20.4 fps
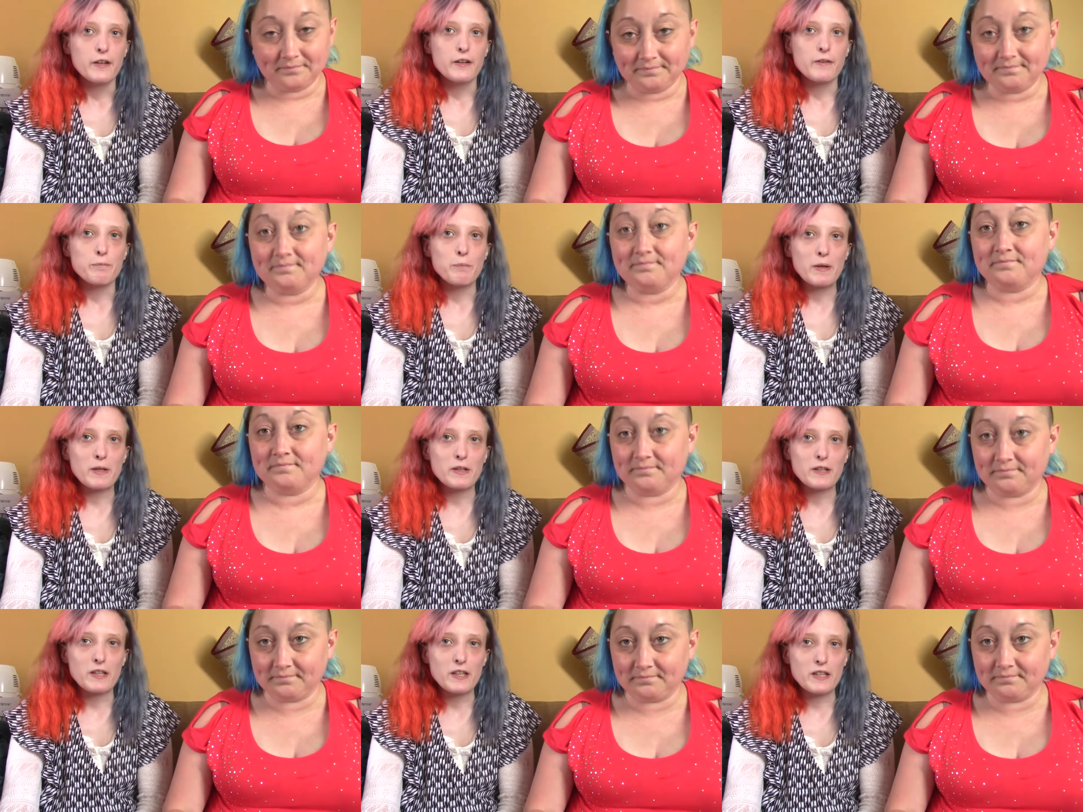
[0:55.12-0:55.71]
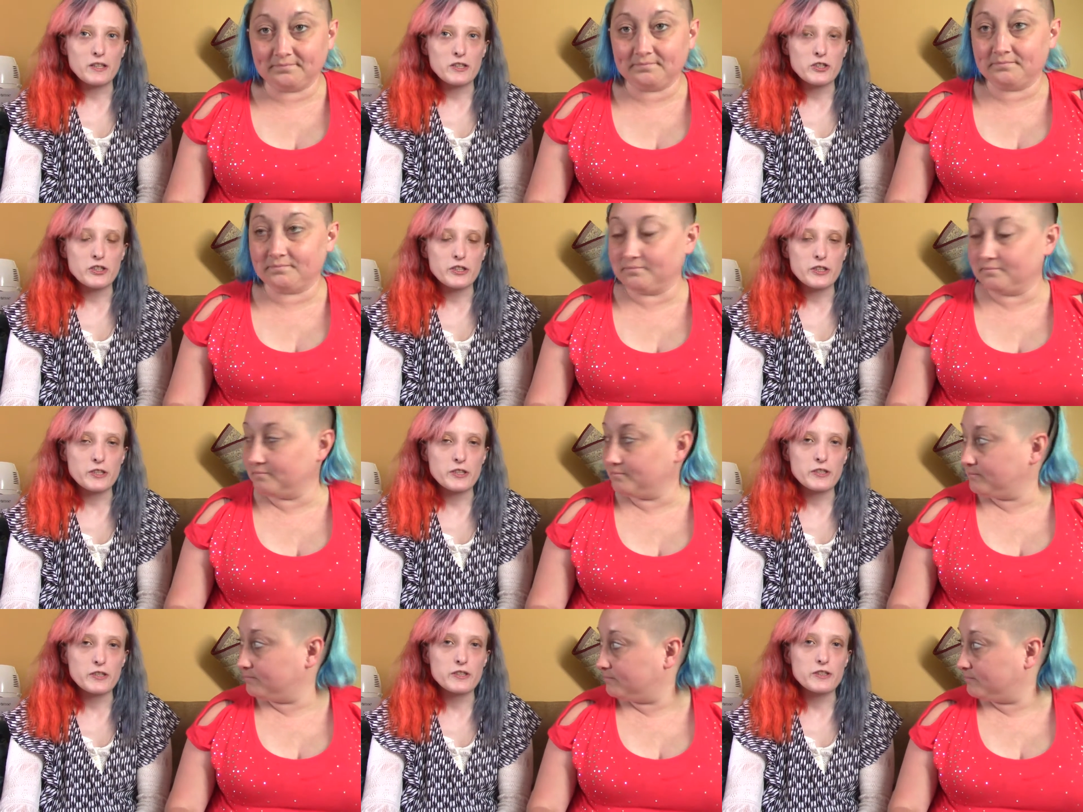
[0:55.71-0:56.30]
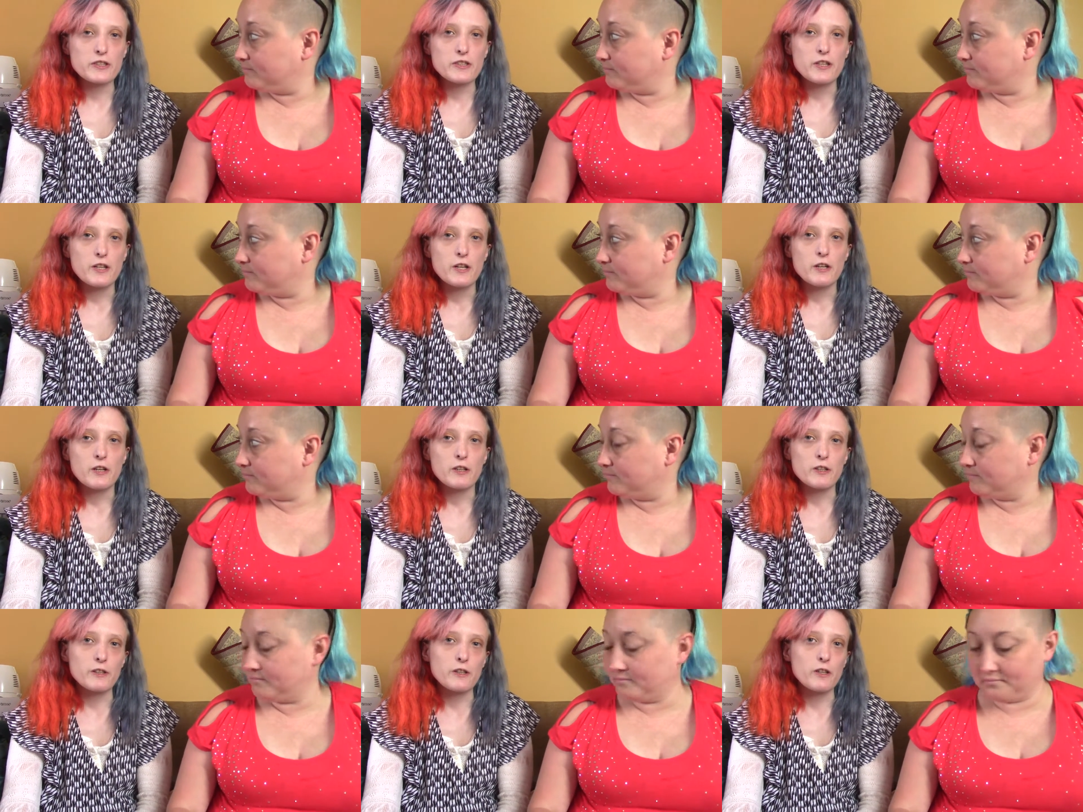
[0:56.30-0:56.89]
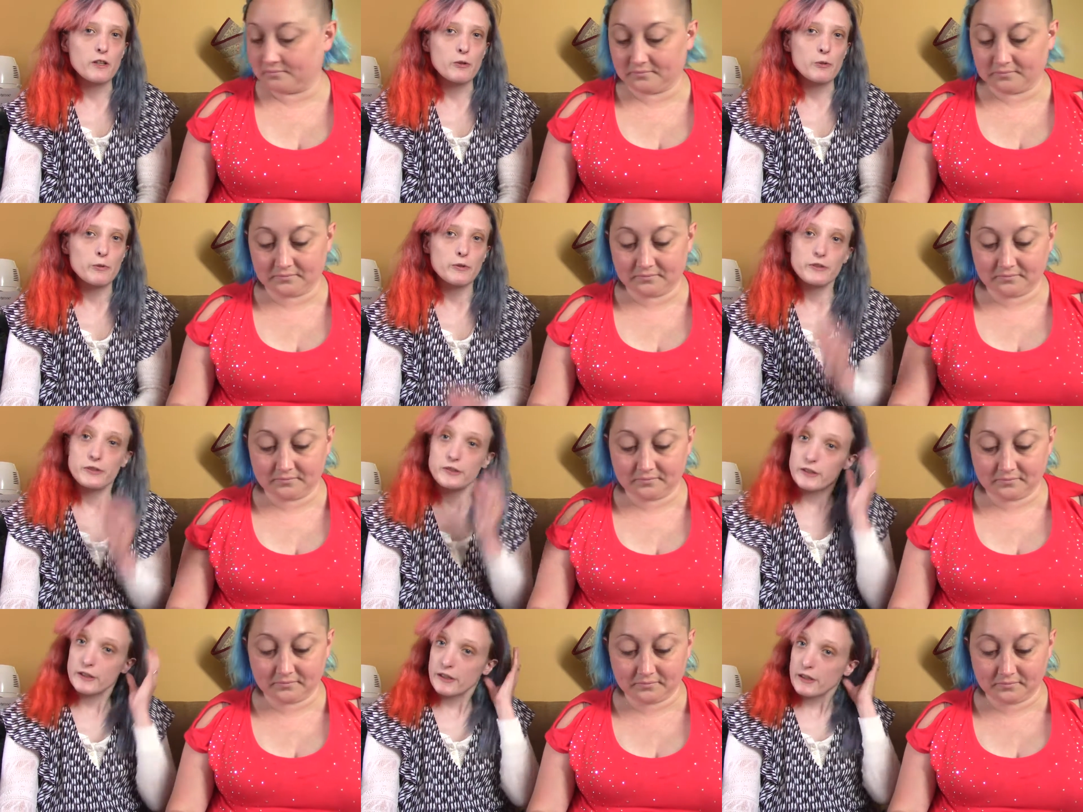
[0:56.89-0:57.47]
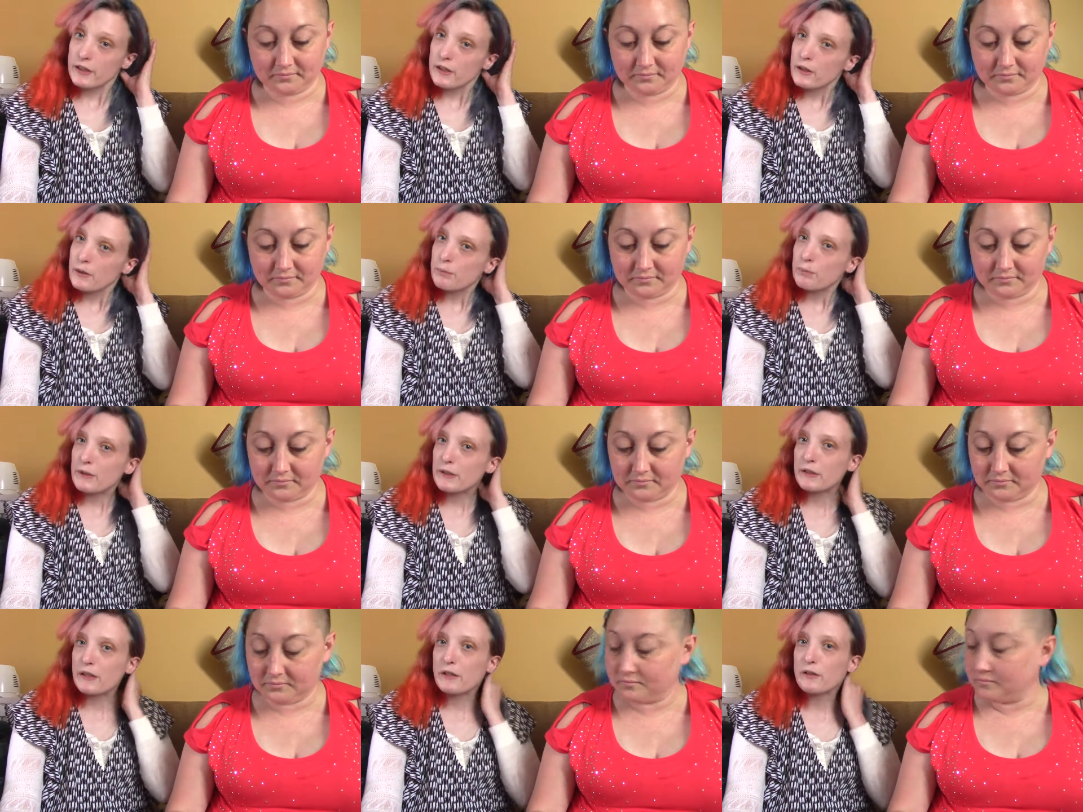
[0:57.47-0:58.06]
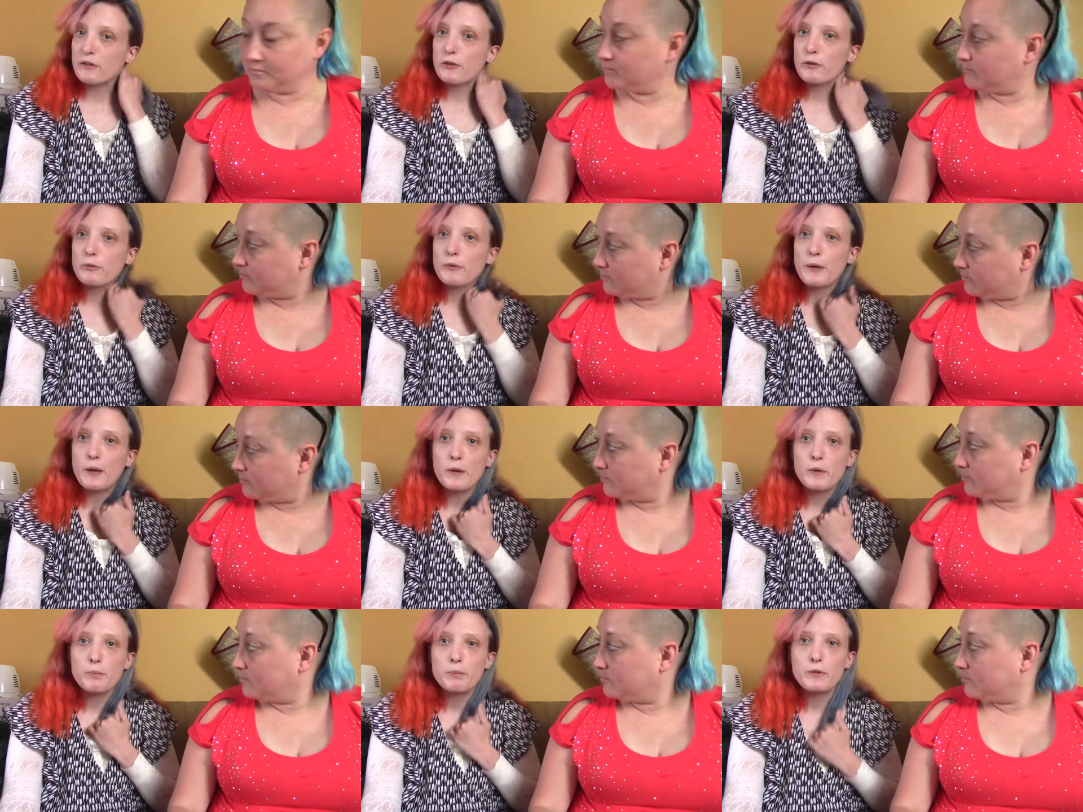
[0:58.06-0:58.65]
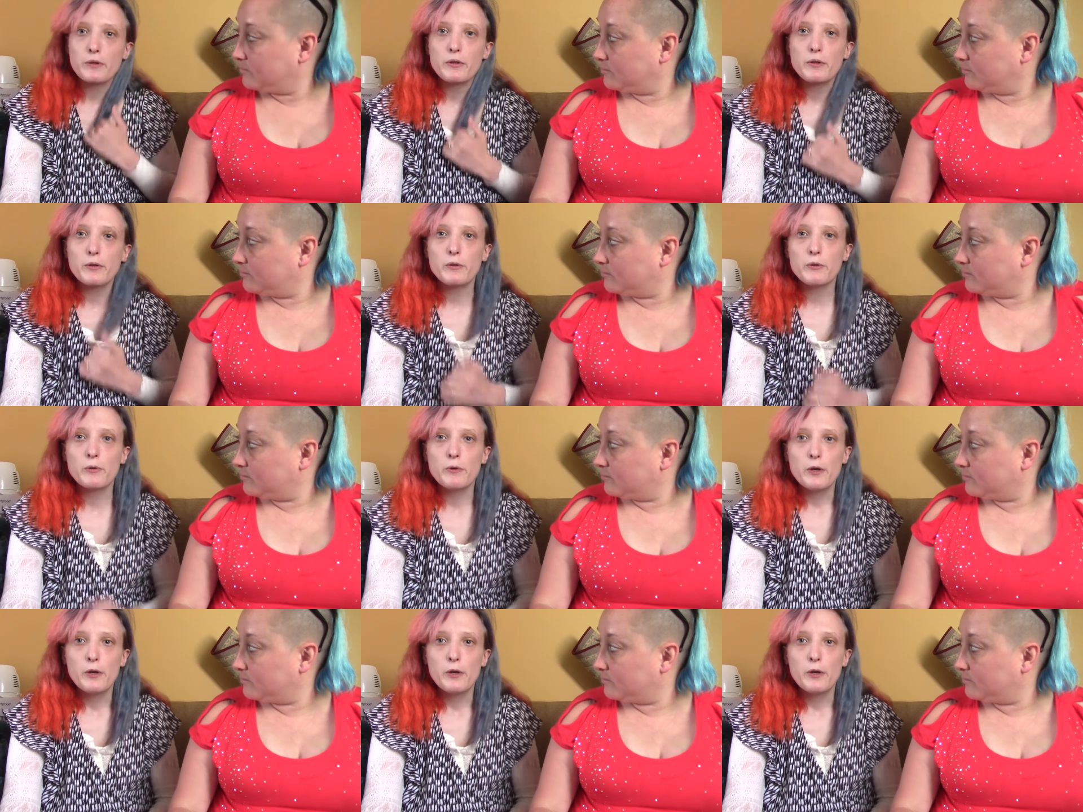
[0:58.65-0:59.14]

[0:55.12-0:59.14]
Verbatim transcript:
Speaker 1: Medications are not always the cure, but they do help you